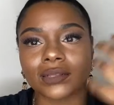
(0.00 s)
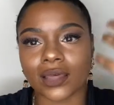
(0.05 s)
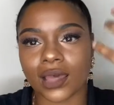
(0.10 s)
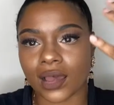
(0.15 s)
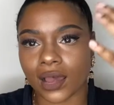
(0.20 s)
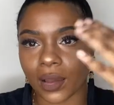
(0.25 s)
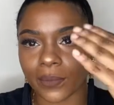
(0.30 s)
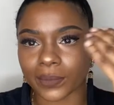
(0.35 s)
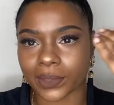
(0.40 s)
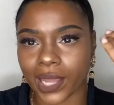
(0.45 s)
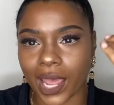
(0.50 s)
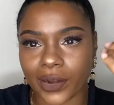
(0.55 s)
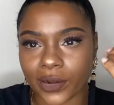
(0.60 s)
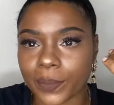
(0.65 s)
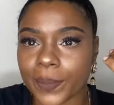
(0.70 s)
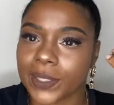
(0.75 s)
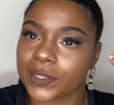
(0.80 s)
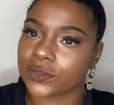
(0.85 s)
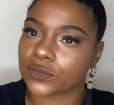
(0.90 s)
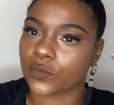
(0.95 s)

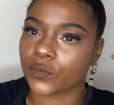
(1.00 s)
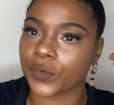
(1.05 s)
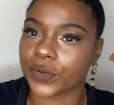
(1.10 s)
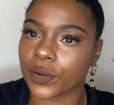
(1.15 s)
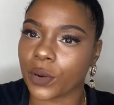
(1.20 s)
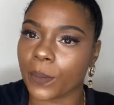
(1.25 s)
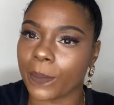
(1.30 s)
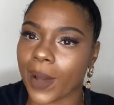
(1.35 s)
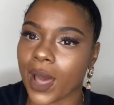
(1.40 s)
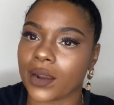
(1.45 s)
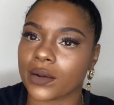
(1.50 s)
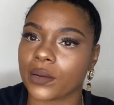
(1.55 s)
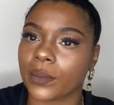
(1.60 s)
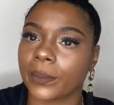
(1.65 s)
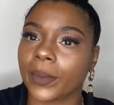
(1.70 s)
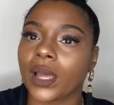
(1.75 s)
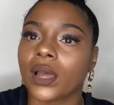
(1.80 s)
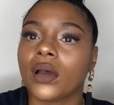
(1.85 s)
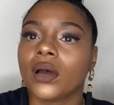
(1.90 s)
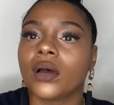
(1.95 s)
liner pencil for your
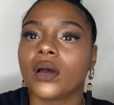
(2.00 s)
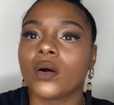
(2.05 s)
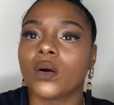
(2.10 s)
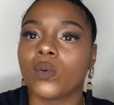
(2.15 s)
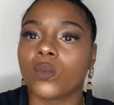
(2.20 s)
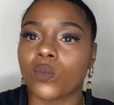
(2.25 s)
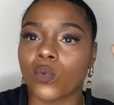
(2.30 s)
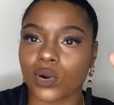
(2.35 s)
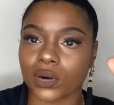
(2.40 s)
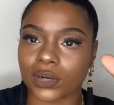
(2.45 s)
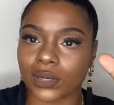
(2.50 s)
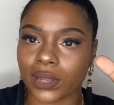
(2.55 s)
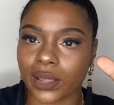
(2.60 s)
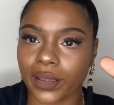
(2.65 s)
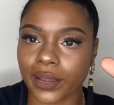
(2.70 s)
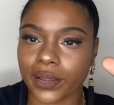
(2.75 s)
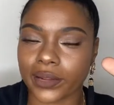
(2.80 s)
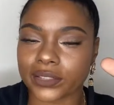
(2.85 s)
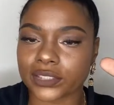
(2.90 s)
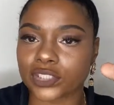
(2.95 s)
bottom
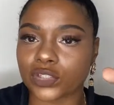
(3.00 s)
waterline.